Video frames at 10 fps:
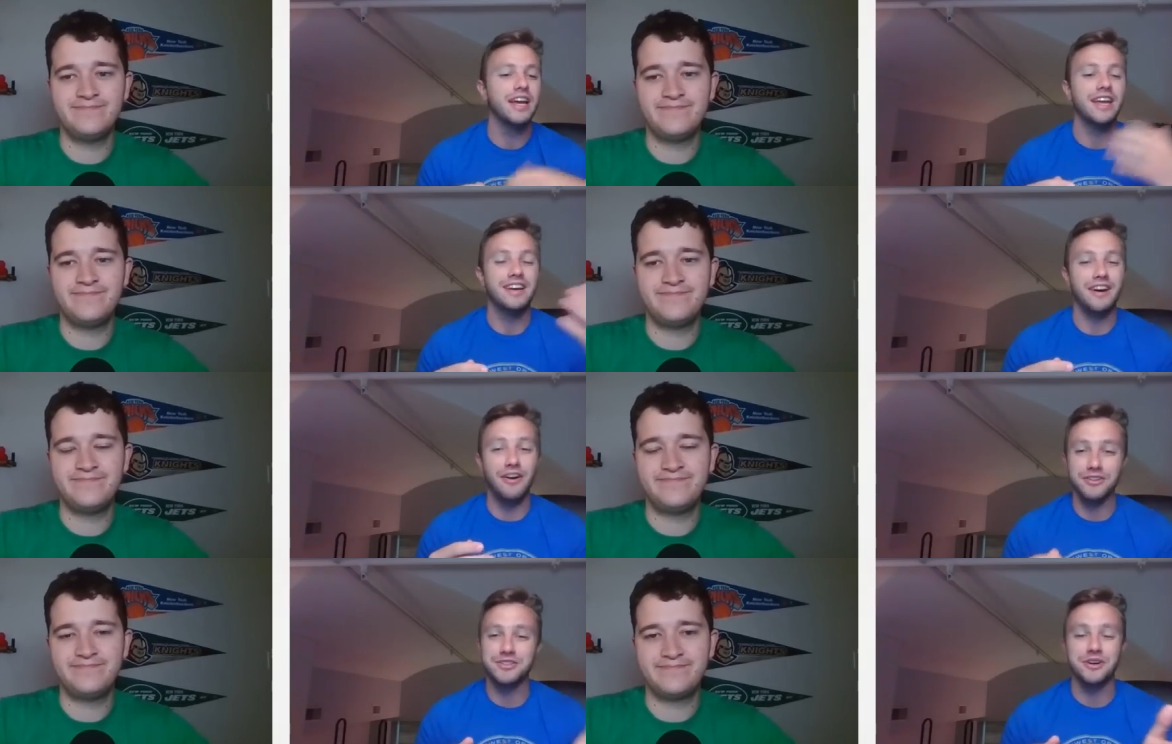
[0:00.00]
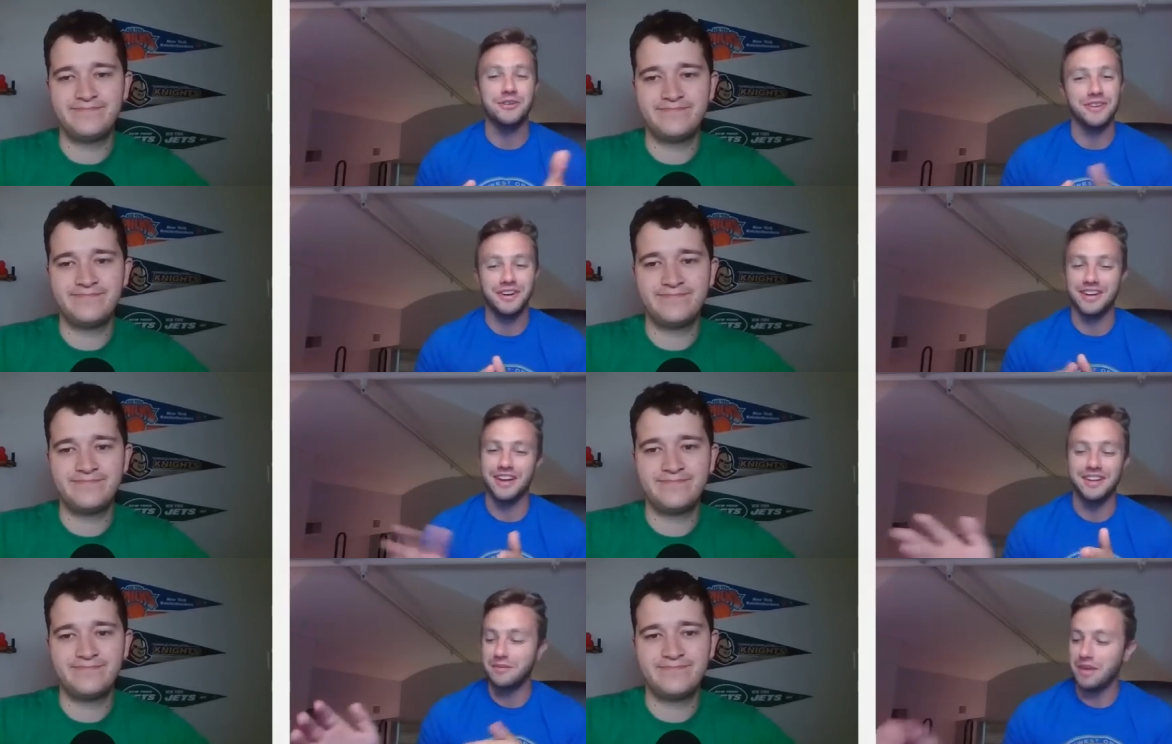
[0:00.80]
Speaker 1: He also,
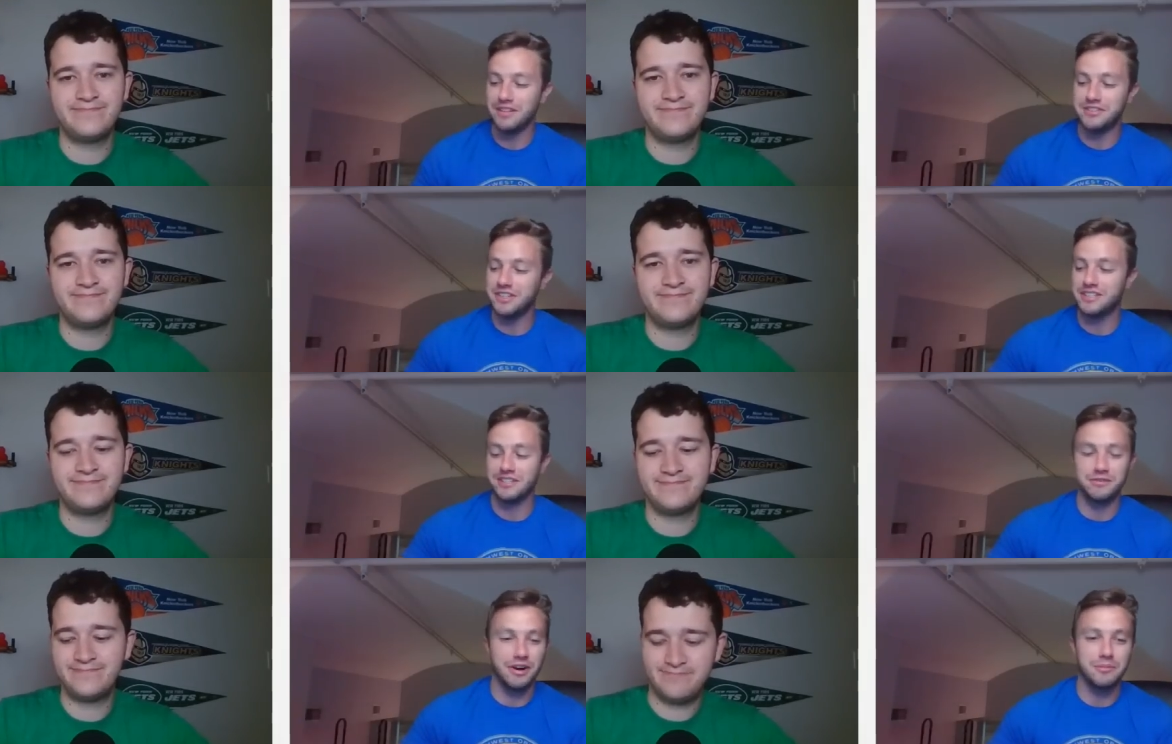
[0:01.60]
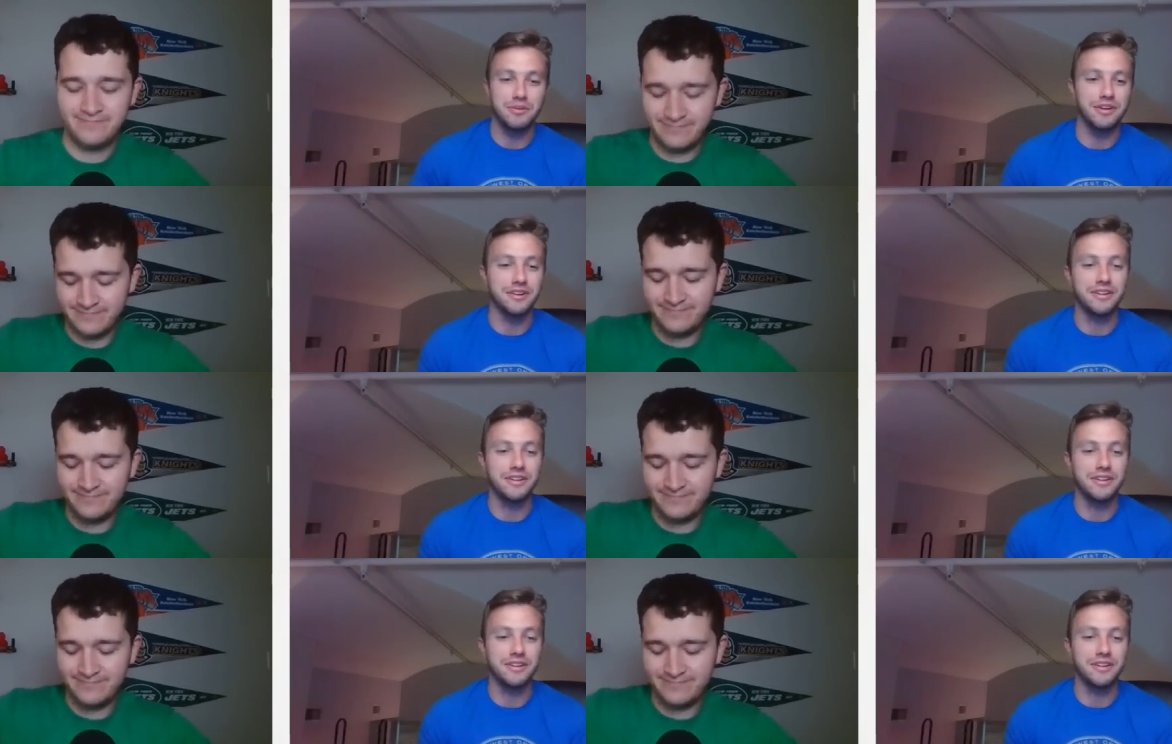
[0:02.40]
okay, I'm not jinxing our boy